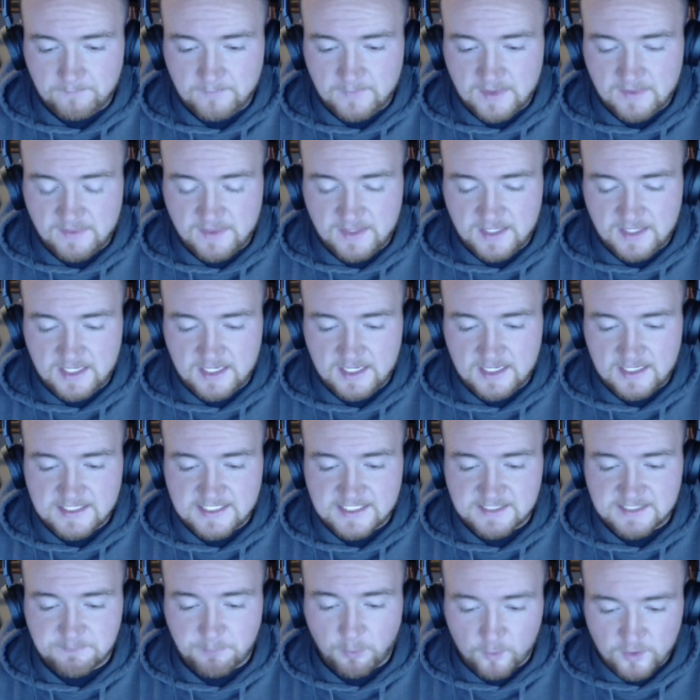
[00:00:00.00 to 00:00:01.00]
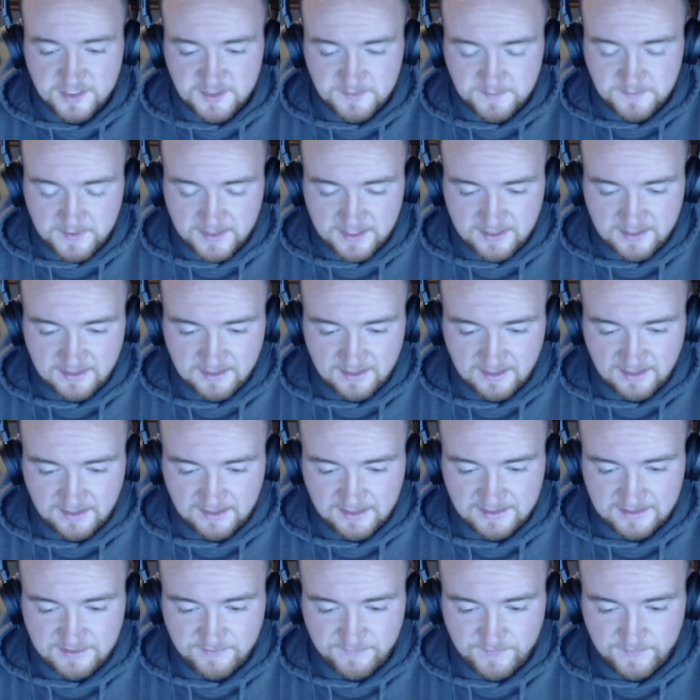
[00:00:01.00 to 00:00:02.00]
The Sportsman
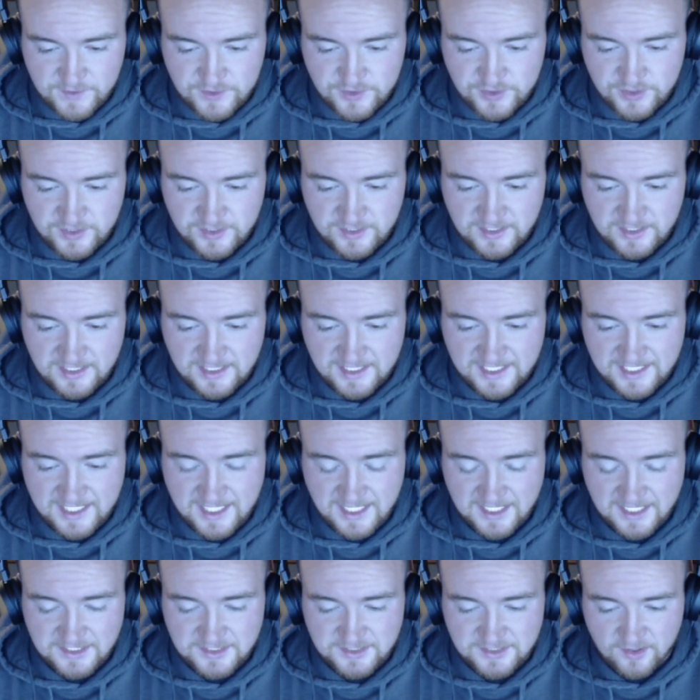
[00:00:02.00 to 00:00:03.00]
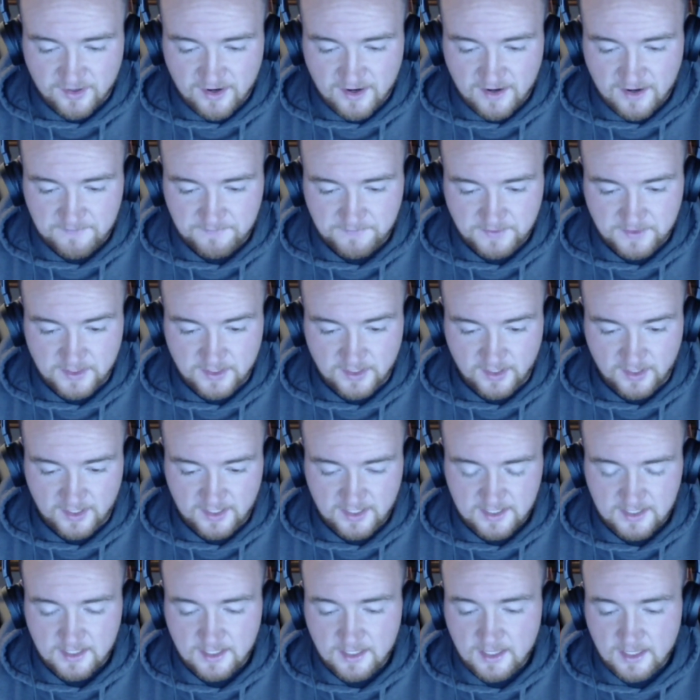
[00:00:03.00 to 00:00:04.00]
division kicked off the
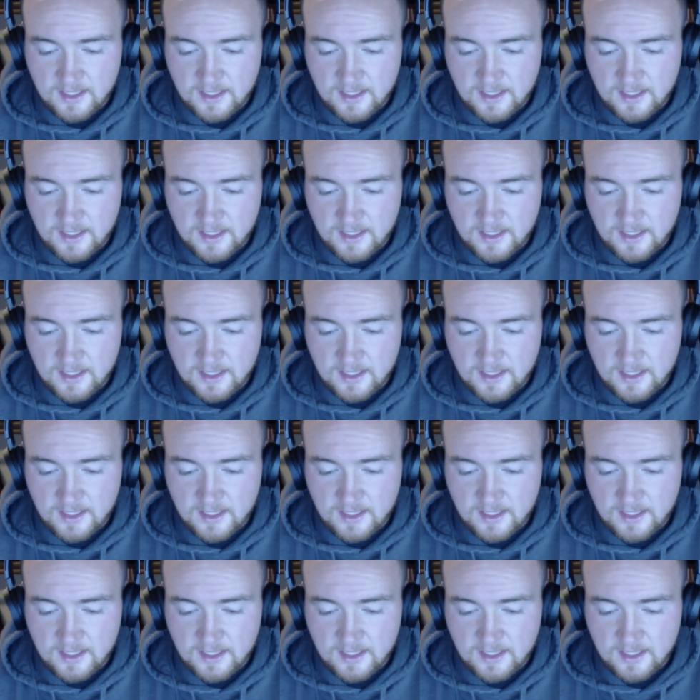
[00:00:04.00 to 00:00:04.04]
night,